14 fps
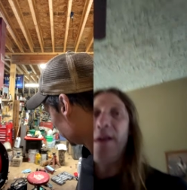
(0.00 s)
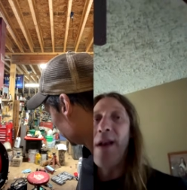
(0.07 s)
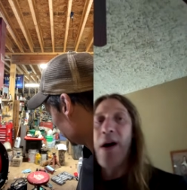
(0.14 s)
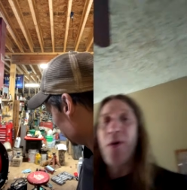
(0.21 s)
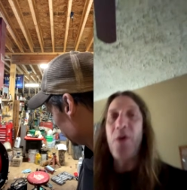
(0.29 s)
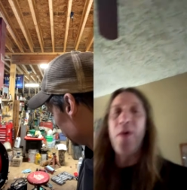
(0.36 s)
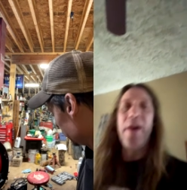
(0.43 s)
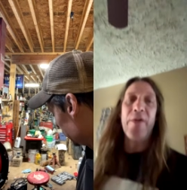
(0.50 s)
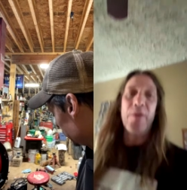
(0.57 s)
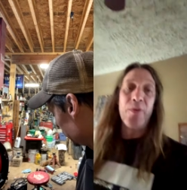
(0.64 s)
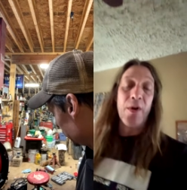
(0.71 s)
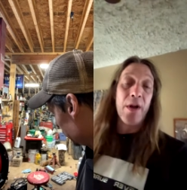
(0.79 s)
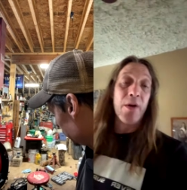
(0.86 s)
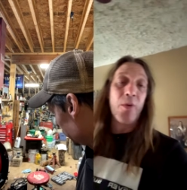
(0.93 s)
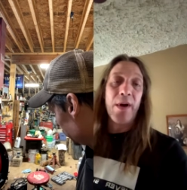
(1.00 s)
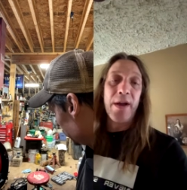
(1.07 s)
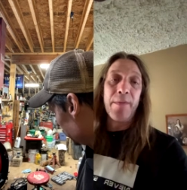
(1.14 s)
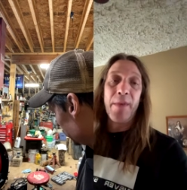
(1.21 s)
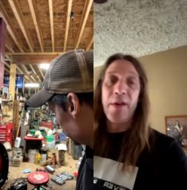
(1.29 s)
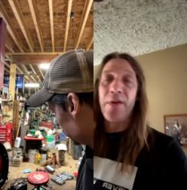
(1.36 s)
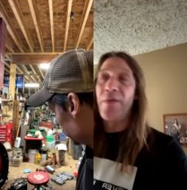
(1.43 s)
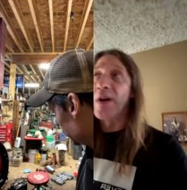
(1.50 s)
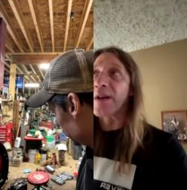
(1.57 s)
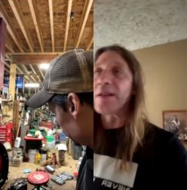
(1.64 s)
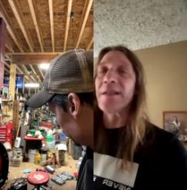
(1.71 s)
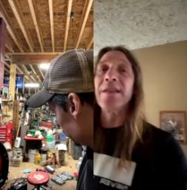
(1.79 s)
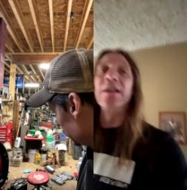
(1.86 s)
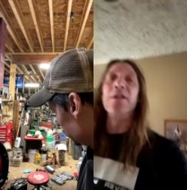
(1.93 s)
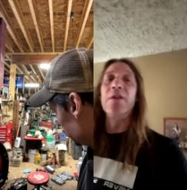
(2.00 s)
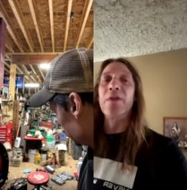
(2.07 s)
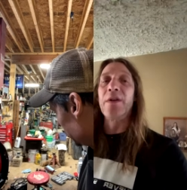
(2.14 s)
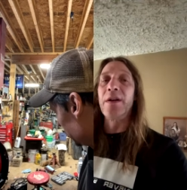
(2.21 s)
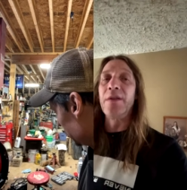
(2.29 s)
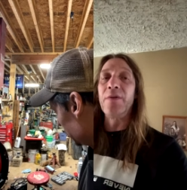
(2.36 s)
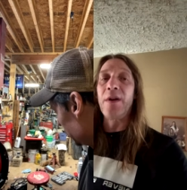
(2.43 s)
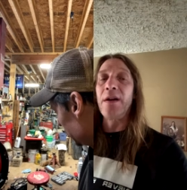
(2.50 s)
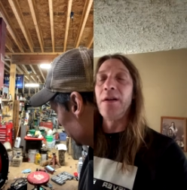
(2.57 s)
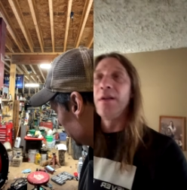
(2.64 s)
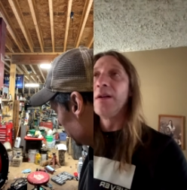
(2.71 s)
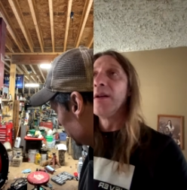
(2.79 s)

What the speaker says: Now you have a runaway motherfucking solenoid, right?